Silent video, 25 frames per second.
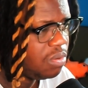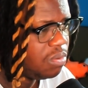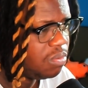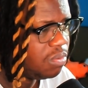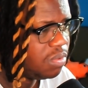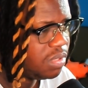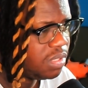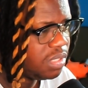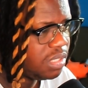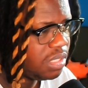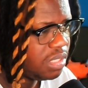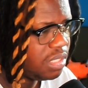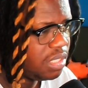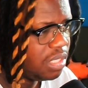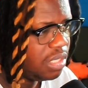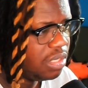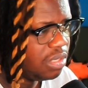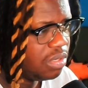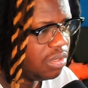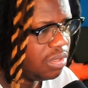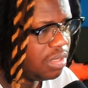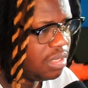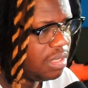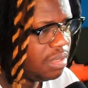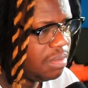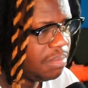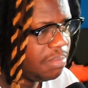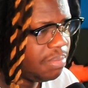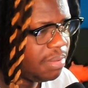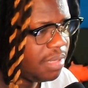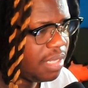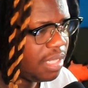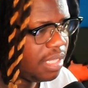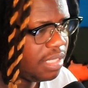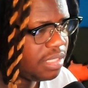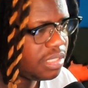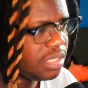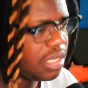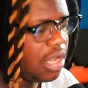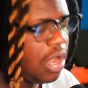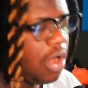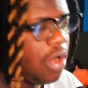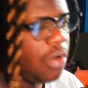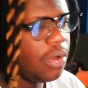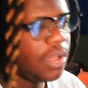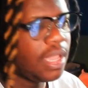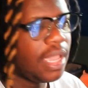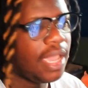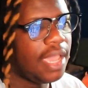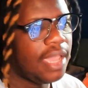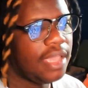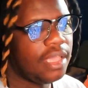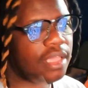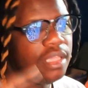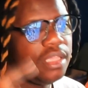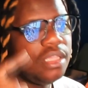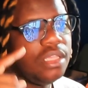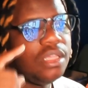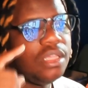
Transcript: was still in place. Okay,